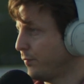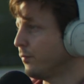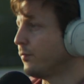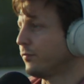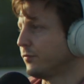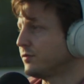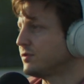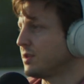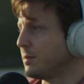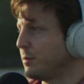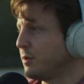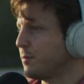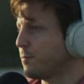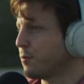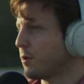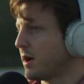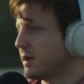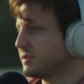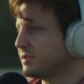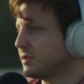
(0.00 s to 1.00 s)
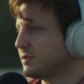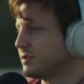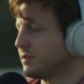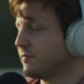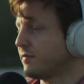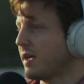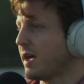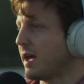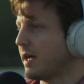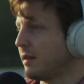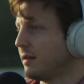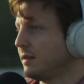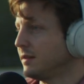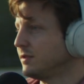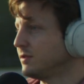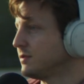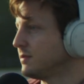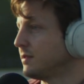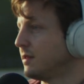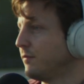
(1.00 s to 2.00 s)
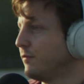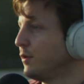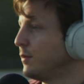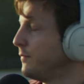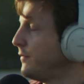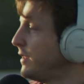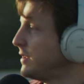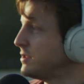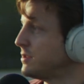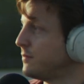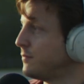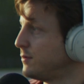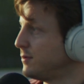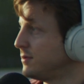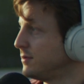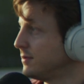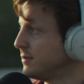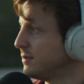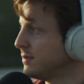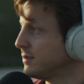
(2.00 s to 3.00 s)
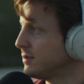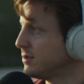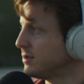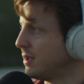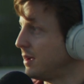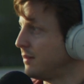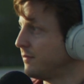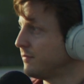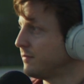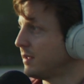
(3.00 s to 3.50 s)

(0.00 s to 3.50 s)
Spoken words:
some of the process of that is the film festival stuff